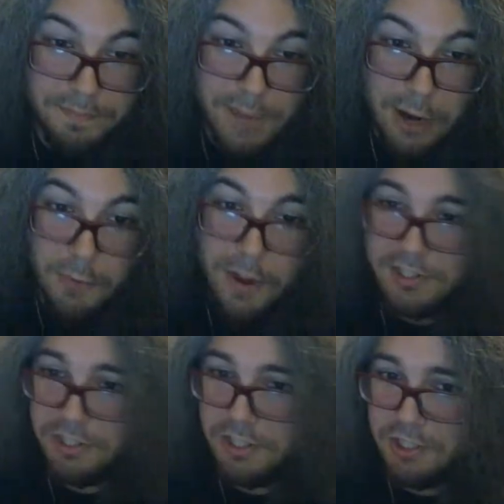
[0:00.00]
There it
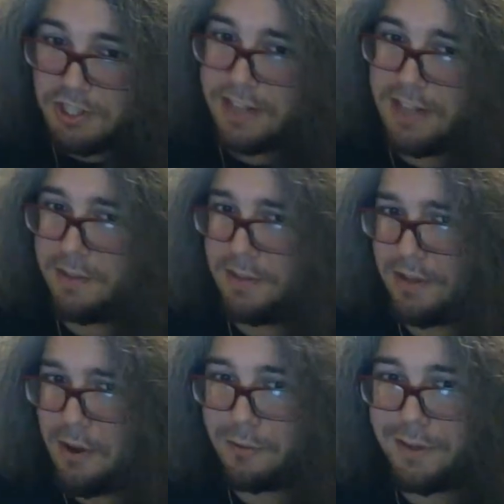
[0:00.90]
was, just sitting there,
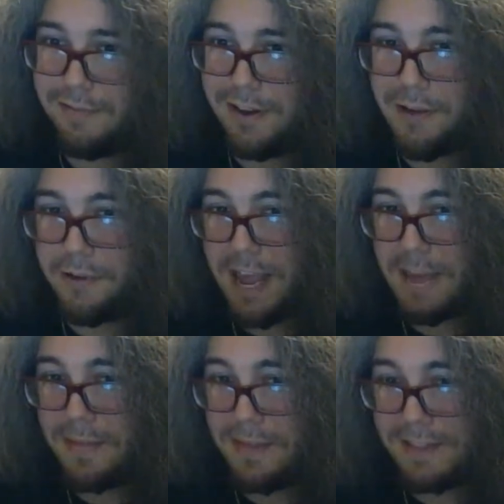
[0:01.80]
the only video
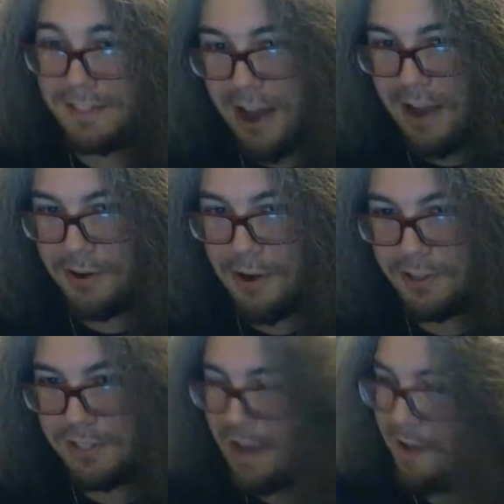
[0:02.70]
game at the entire
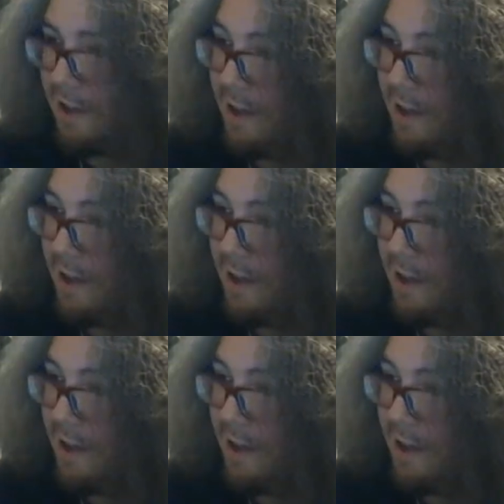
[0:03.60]
yard sale.